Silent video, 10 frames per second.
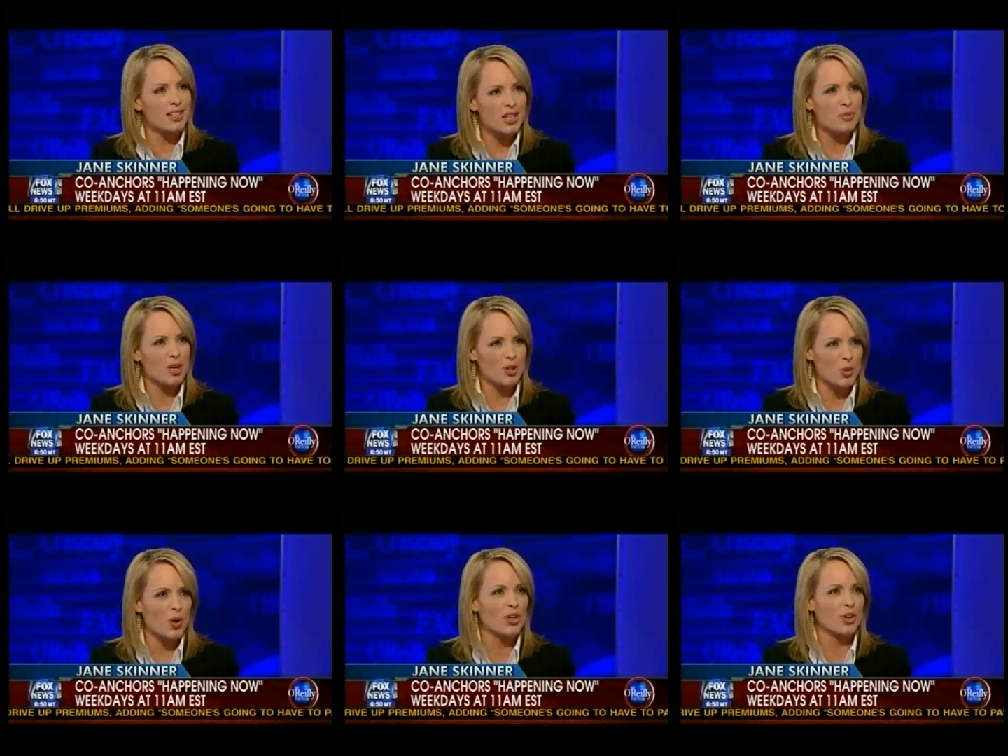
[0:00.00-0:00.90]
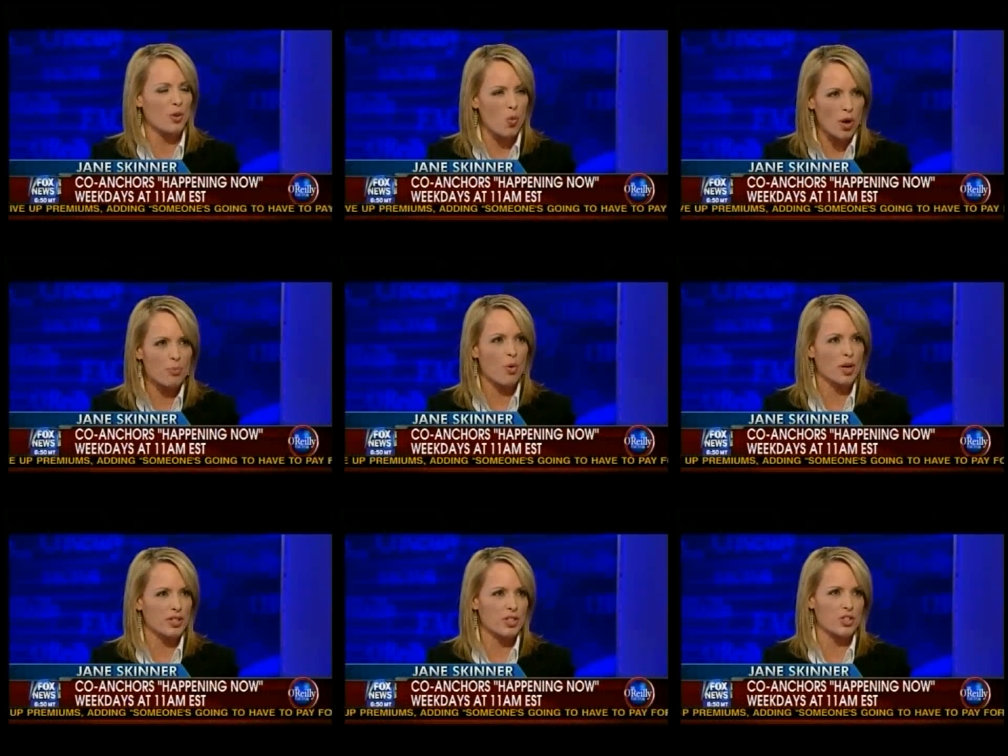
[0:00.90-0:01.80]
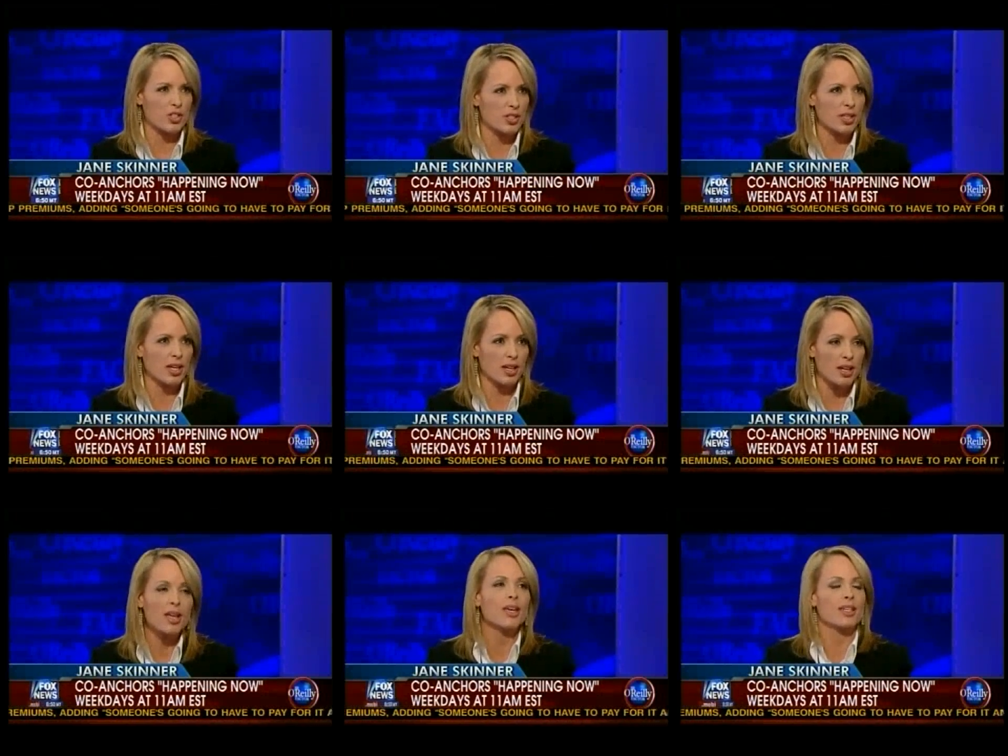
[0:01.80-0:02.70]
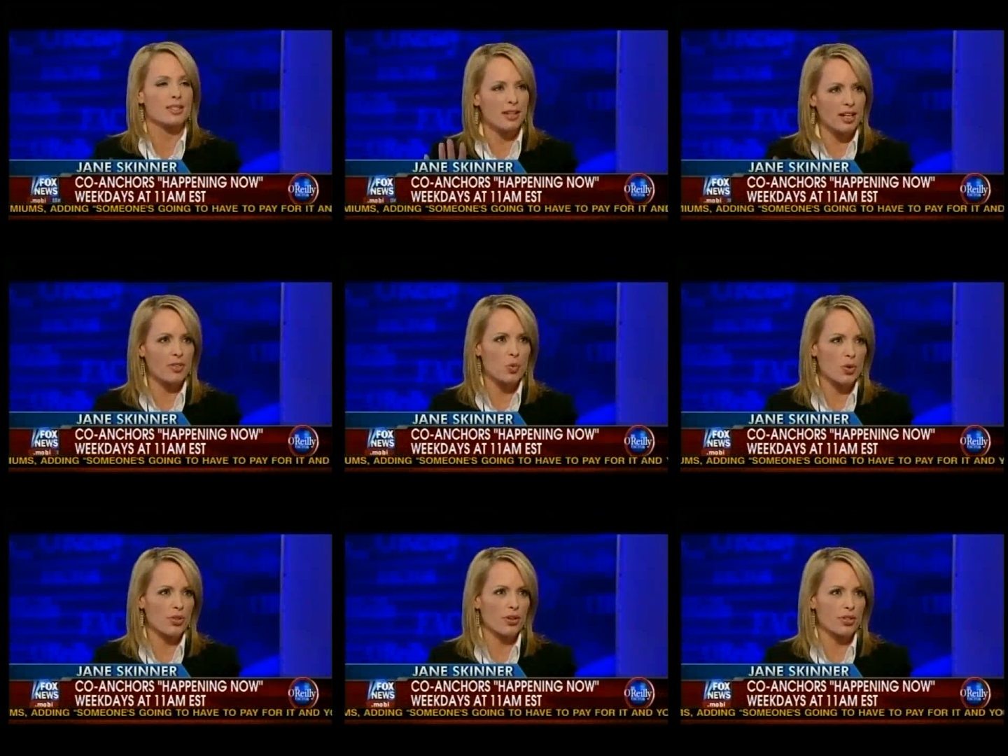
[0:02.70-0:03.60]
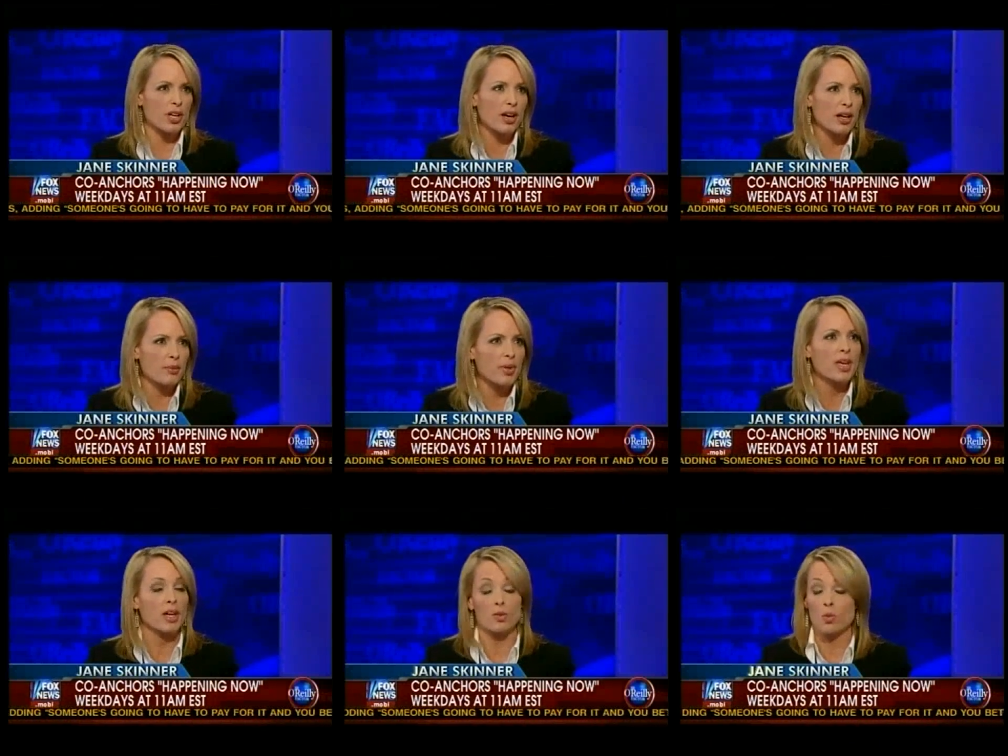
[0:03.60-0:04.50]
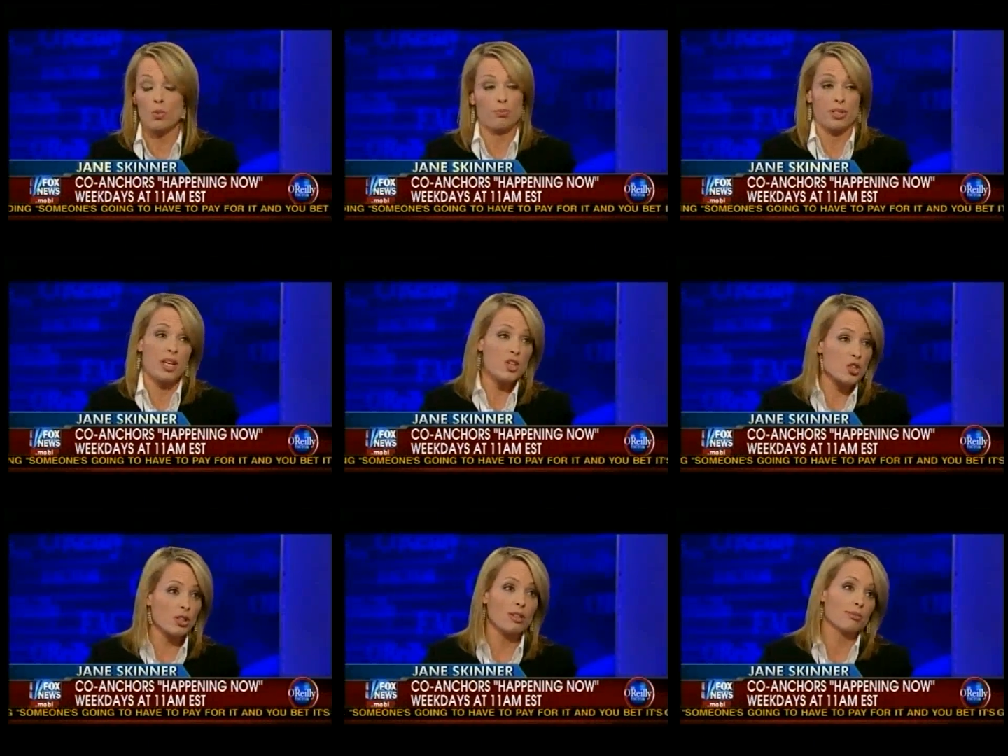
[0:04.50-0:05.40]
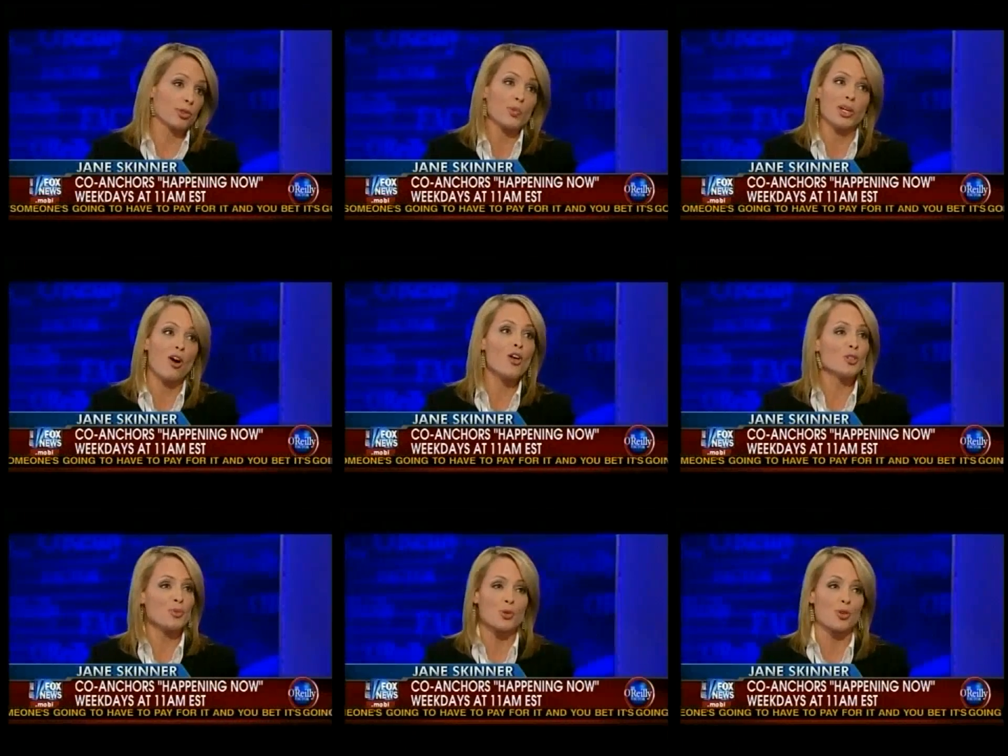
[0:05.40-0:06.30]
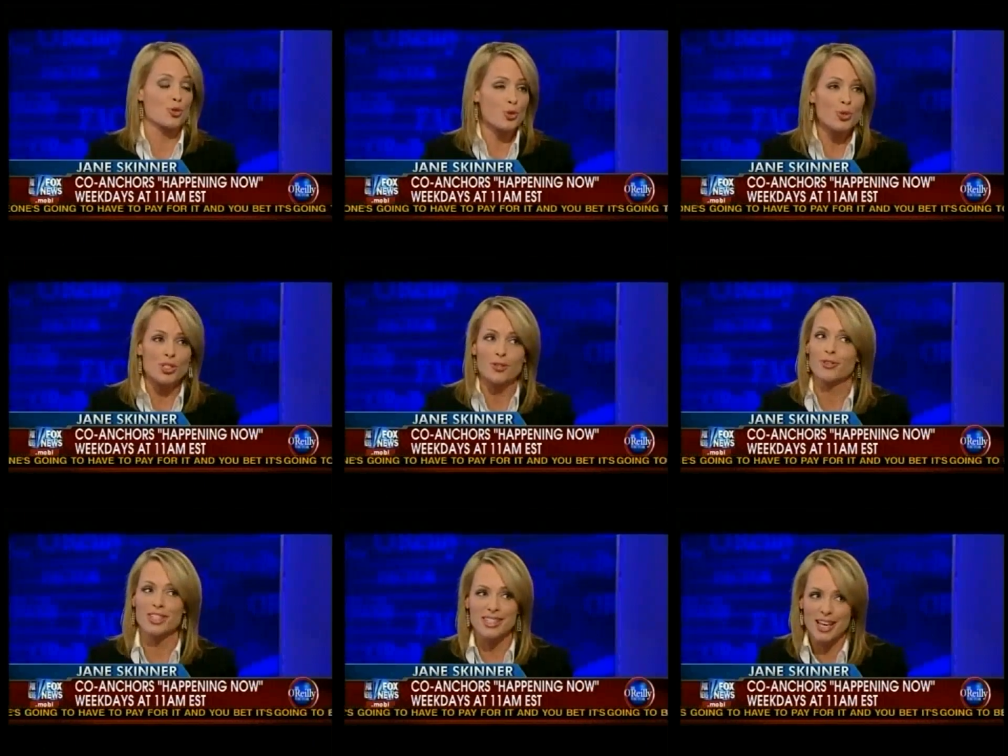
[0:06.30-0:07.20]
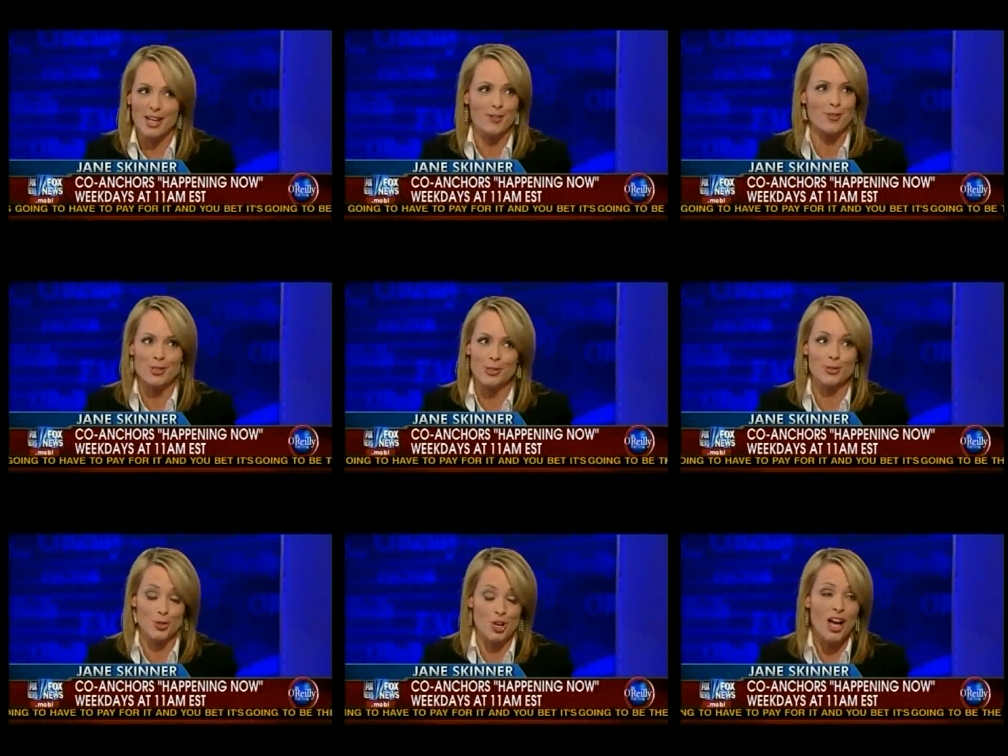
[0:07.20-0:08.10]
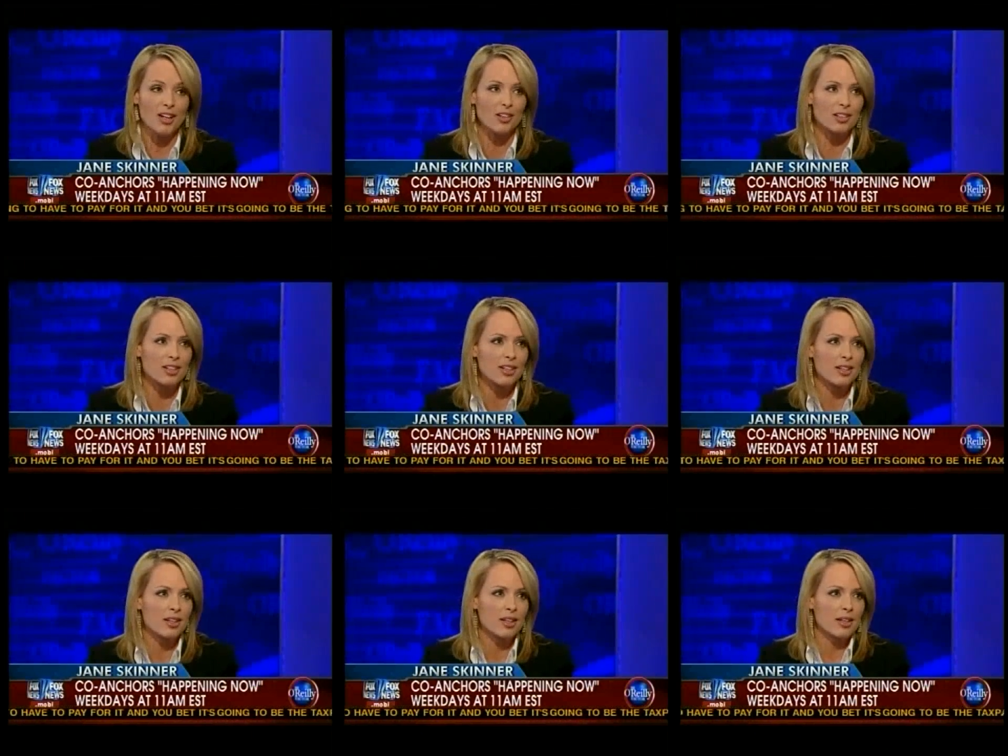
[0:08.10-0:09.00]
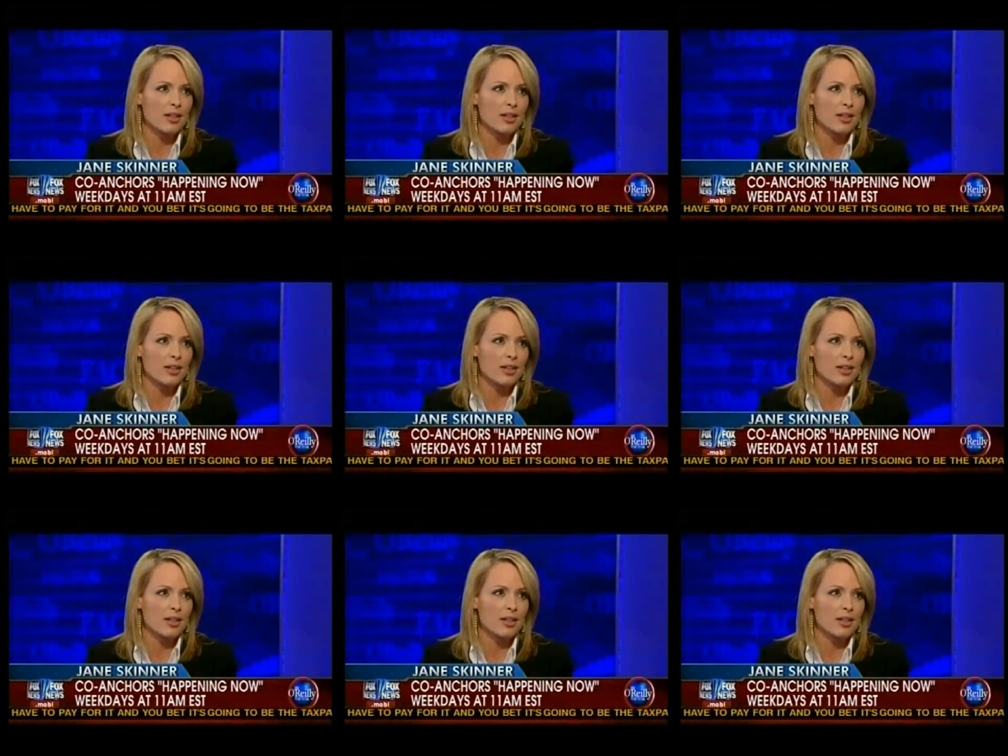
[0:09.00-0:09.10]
and it does make you wonder, at what point does she say it's not even worth our time, and potentially could we call some sort of truce here for the sake of this child? Right.